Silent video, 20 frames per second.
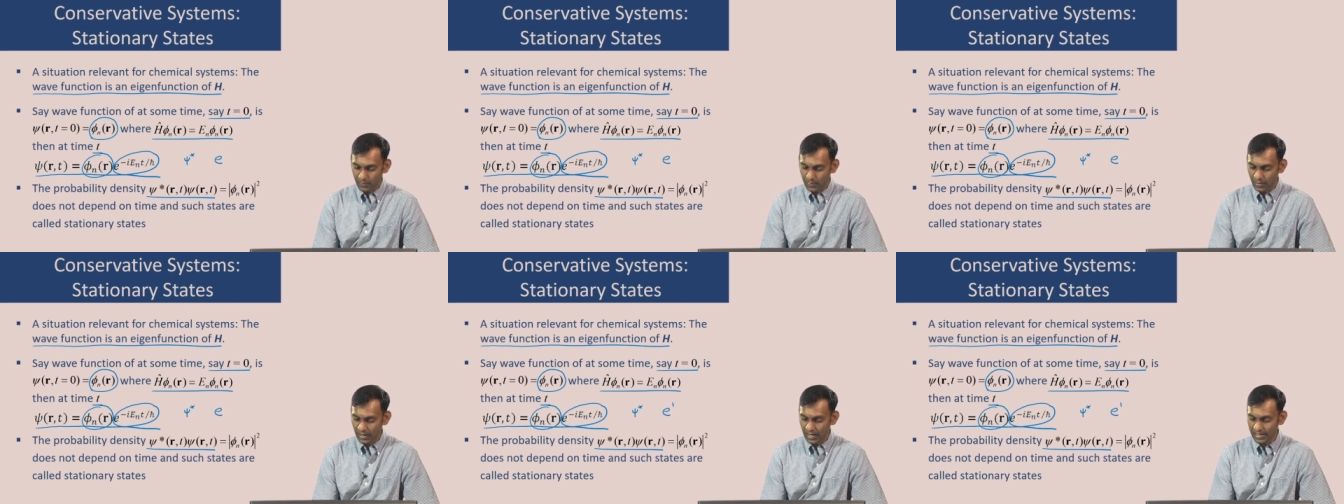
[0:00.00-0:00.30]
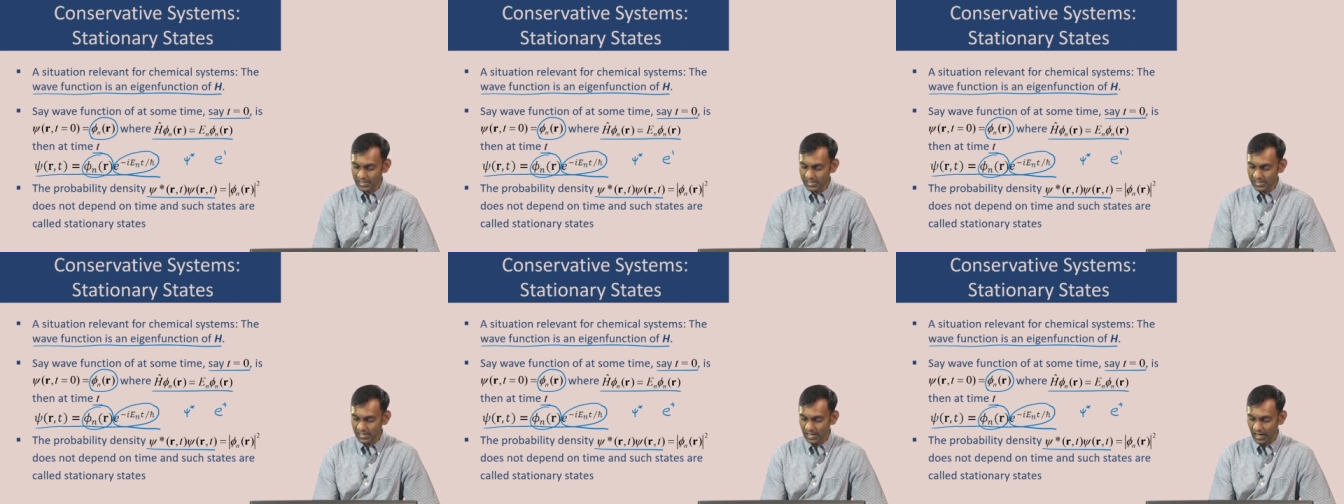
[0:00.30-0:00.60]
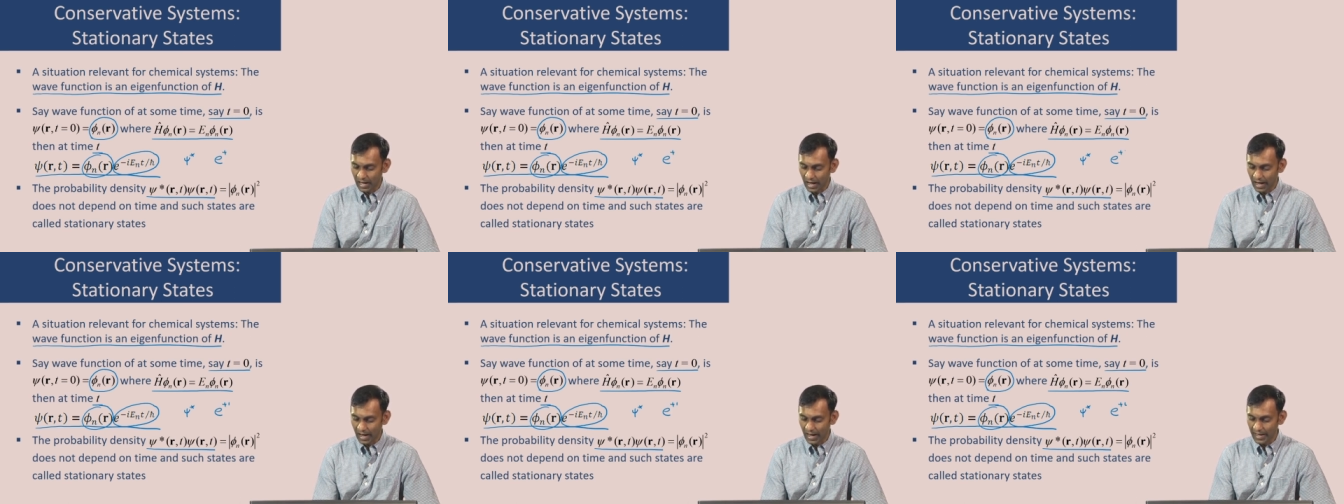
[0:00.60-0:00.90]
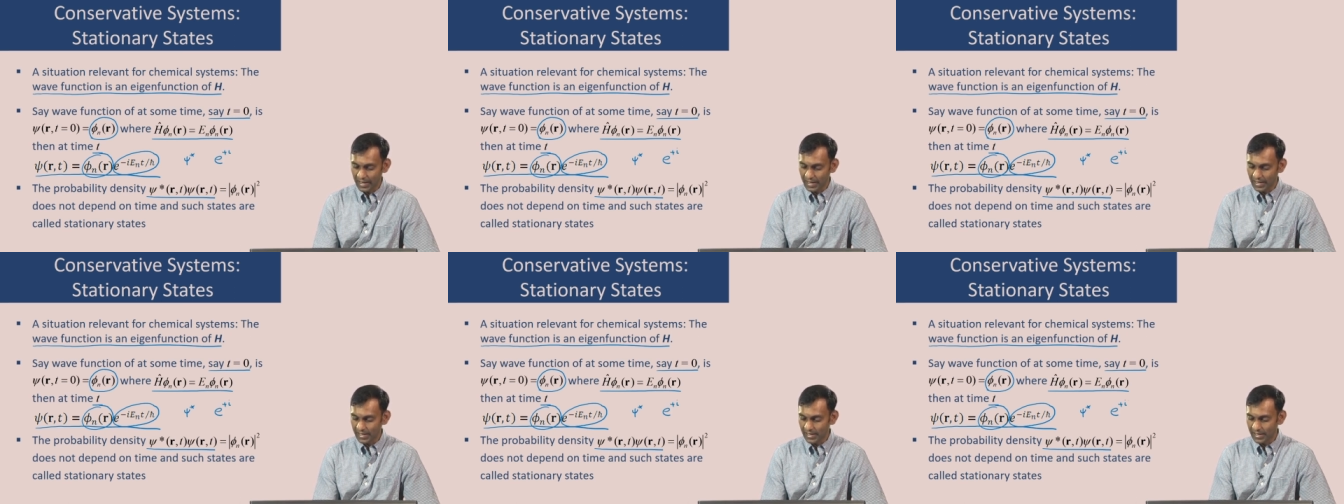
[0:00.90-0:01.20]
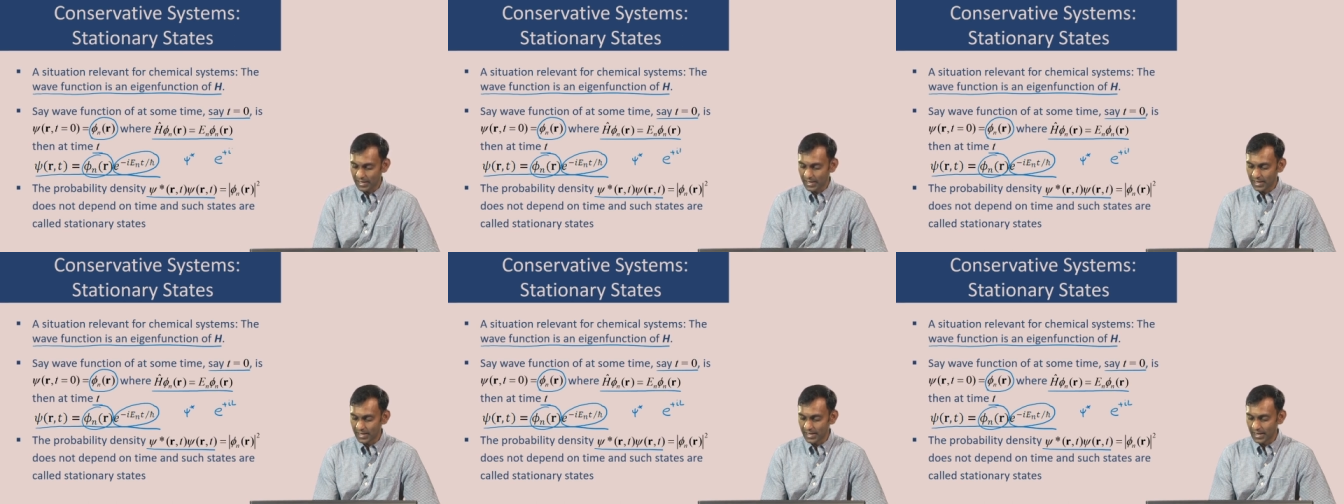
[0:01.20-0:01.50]
plus i
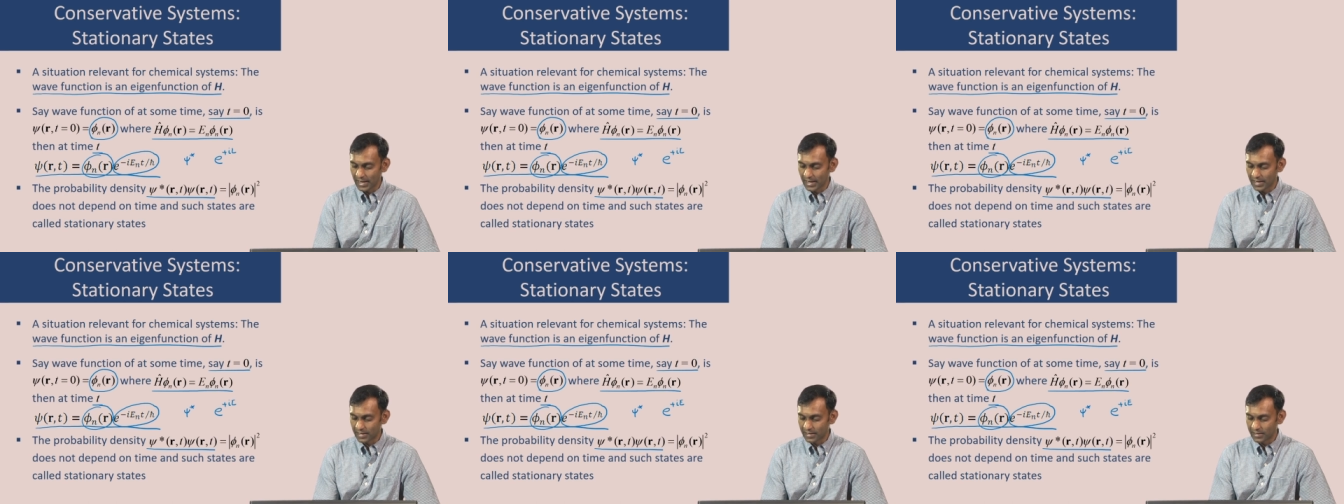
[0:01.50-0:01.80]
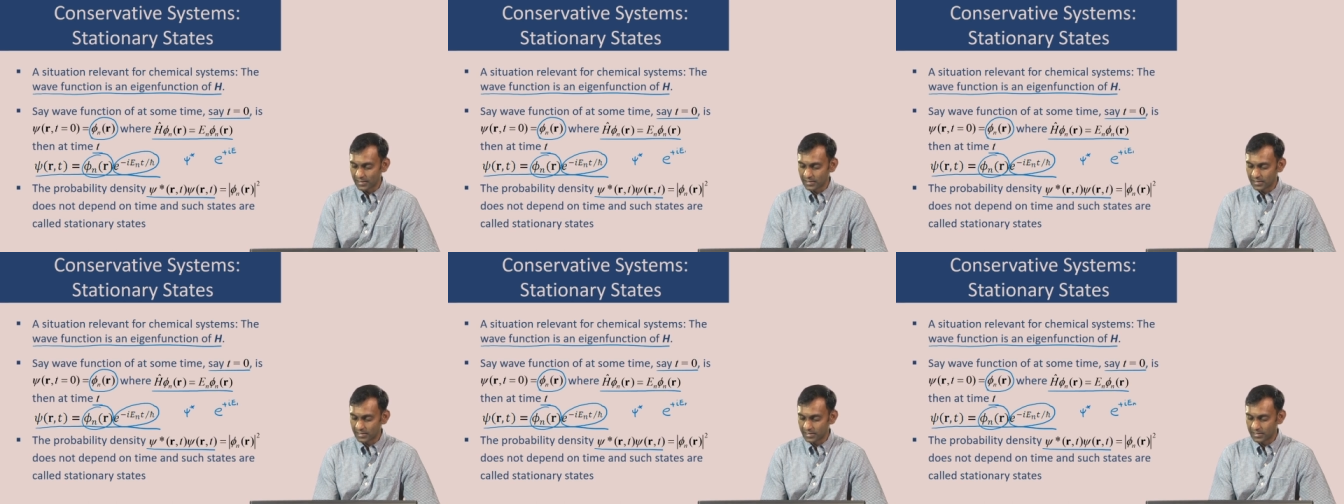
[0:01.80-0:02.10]
e n